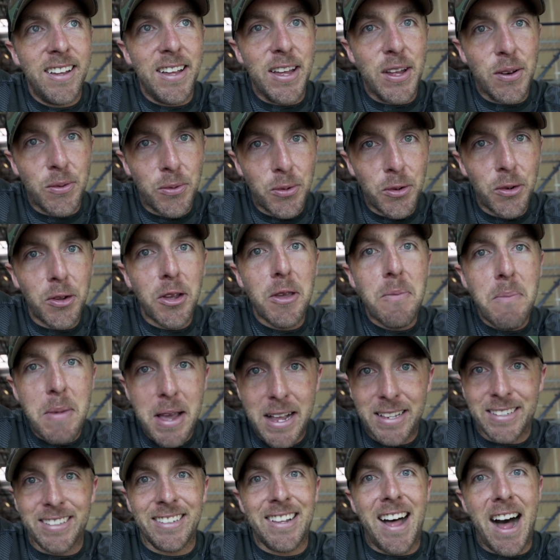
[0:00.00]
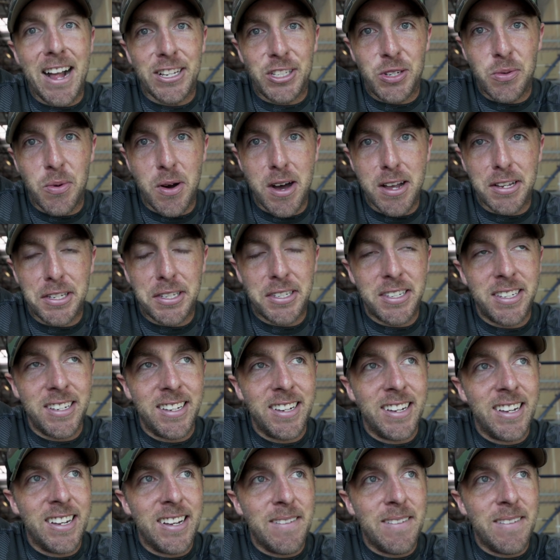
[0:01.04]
it really means a lot to us.